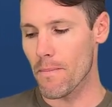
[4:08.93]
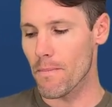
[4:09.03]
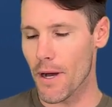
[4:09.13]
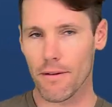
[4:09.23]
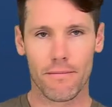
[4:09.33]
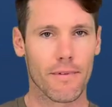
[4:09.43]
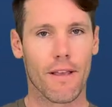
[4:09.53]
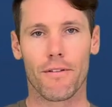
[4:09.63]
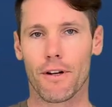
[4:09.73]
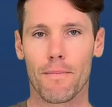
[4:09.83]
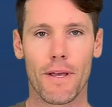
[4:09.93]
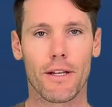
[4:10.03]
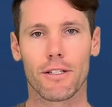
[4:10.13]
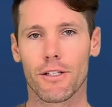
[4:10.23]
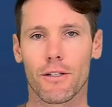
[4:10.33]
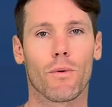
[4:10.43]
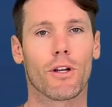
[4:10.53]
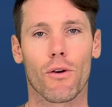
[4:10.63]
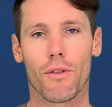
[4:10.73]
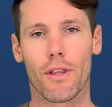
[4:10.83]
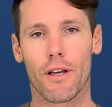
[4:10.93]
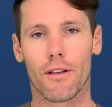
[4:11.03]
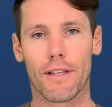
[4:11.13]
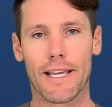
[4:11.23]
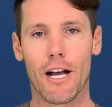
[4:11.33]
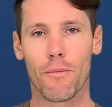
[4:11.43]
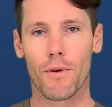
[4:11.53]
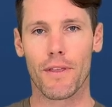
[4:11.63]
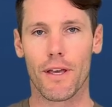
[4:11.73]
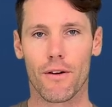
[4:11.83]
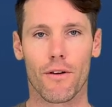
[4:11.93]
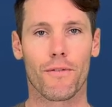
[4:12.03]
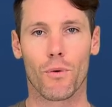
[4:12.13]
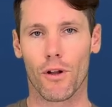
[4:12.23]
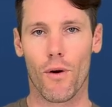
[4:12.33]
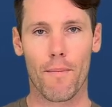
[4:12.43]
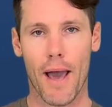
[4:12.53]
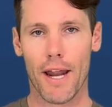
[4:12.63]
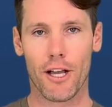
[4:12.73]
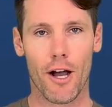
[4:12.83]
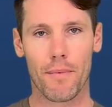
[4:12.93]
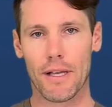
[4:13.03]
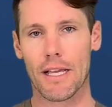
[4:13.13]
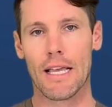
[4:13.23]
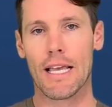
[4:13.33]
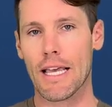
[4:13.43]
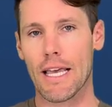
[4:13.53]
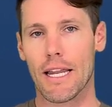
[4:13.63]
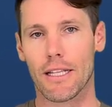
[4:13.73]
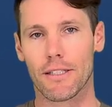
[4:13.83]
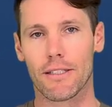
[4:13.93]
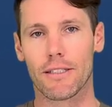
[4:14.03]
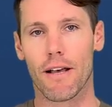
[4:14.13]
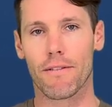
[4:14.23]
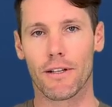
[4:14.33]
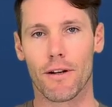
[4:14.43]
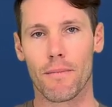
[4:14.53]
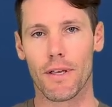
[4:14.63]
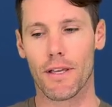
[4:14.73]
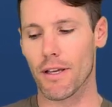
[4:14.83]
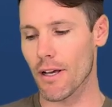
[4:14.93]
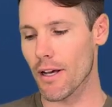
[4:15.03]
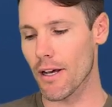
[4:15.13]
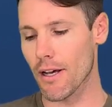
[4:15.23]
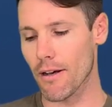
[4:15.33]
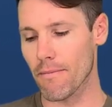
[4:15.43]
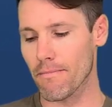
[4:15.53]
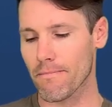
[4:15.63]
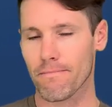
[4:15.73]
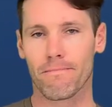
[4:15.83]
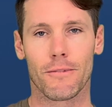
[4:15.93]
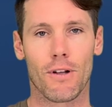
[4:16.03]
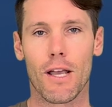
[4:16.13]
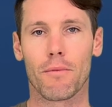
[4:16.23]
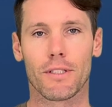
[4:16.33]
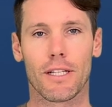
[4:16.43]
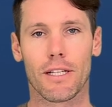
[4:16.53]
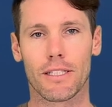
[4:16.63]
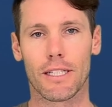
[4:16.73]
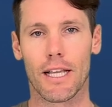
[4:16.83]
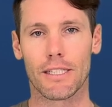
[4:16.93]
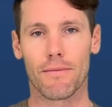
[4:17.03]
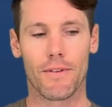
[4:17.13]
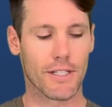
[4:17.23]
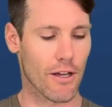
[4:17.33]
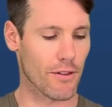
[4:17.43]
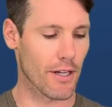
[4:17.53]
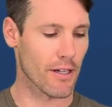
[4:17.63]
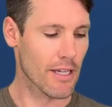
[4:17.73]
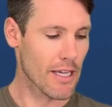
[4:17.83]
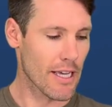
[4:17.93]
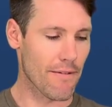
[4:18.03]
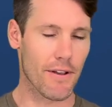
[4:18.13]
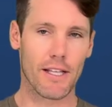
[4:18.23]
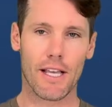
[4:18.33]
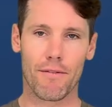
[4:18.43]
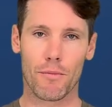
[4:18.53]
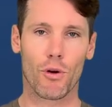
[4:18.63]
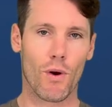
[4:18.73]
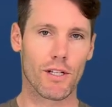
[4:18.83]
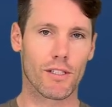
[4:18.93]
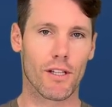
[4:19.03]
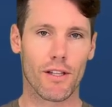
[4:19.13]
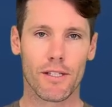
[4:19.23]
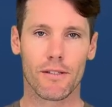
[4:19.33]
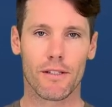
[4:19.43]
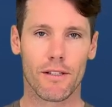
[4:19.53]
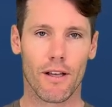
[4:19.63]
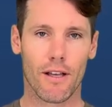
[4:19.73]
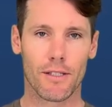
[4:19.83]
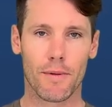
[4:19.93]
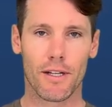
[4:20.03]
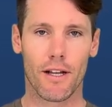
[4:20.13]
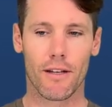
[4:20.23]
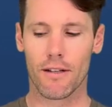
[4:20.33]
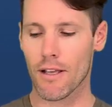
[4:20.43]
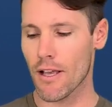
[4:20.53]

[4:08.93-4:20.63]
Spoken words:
but if you're in a pinch, you want to go into the kelp with it, or if you want to go out paddy hopping, it is definitely going to be able to land some fish out there. If you guys have any more questions on this spear gun